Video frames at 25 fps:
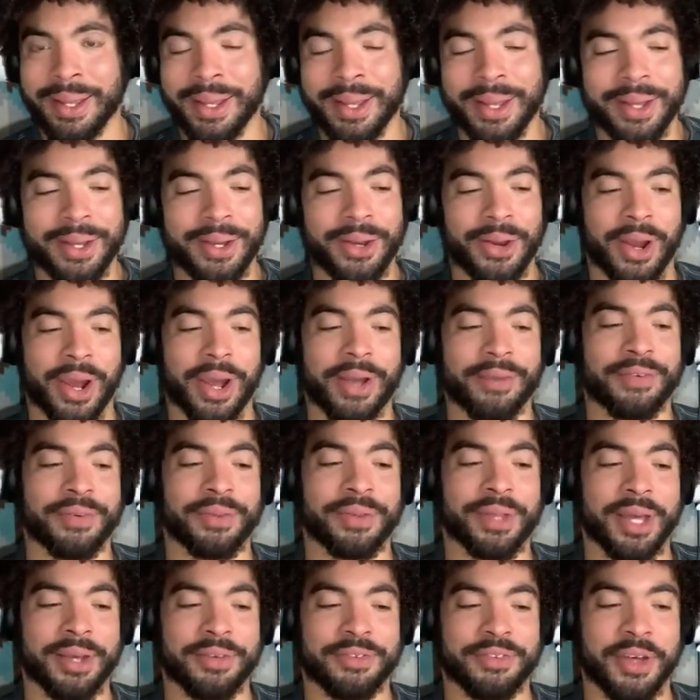Girl,
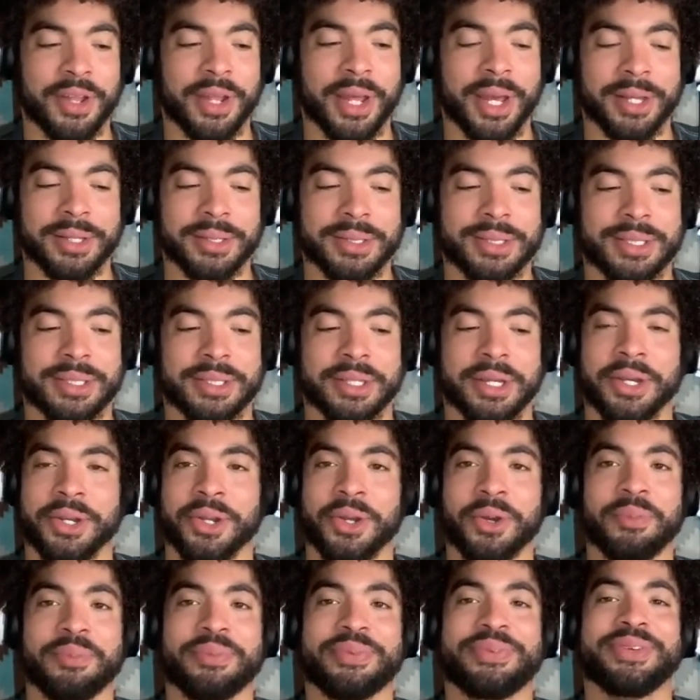that felt like a
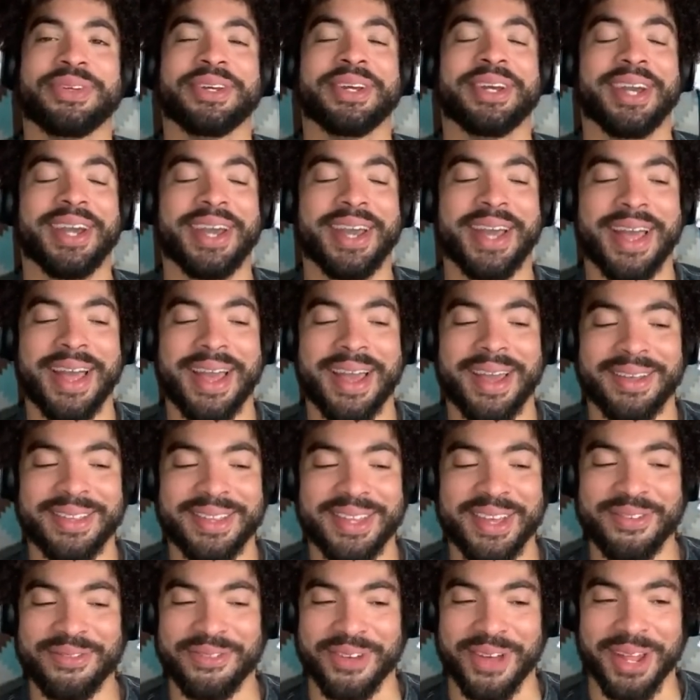setup.
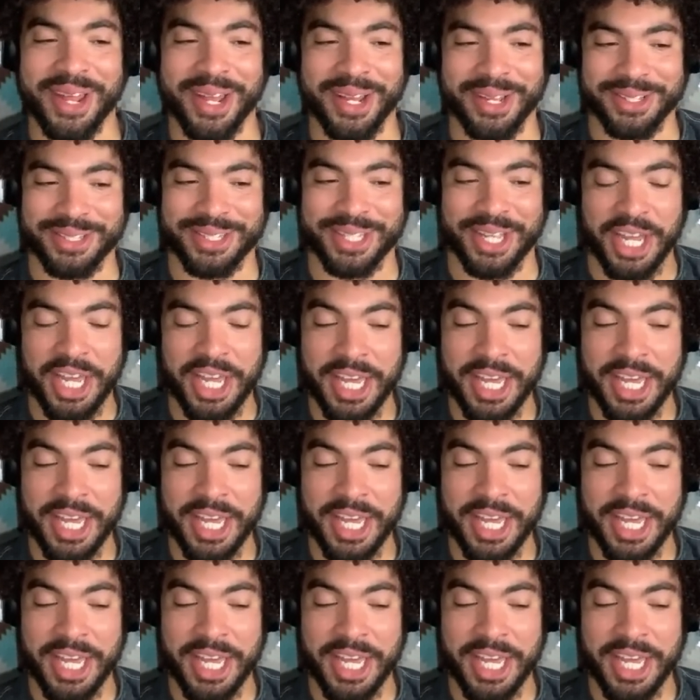That felt like a set.